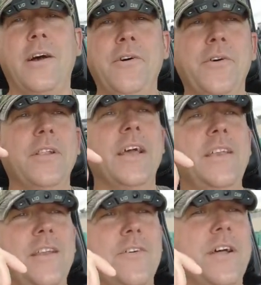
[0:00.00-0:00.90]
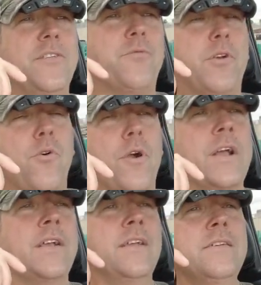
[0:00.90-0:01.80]
going on letting you know that it's
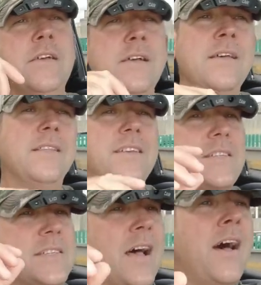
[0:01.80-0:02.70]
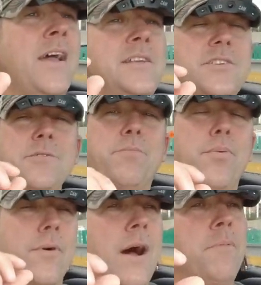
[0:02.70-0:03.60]
recording. The size could
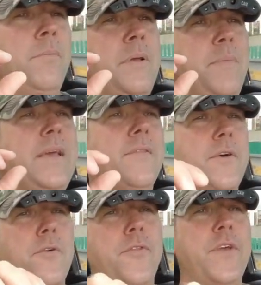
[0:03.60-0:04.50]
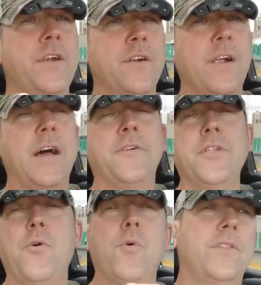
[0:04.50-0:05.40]
probably be a little thinner. I don't
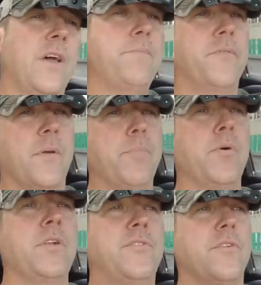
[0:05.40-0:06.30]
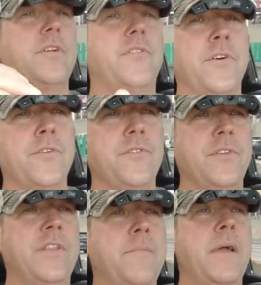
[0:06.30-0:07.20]
know what type of components or internals
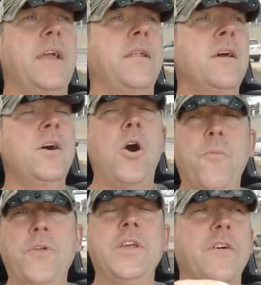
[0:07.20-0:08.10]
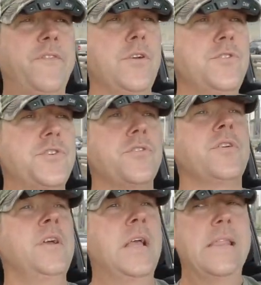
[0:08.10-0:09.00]
that they made. Hopefully in the future
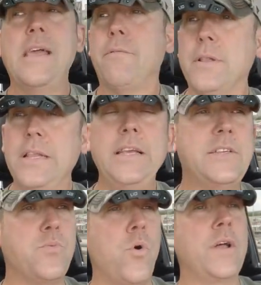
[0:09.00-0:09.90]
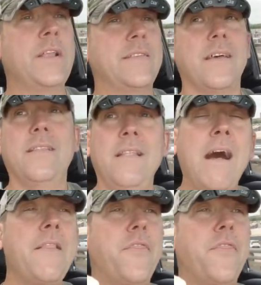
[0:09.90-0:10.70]
they release one that's a lot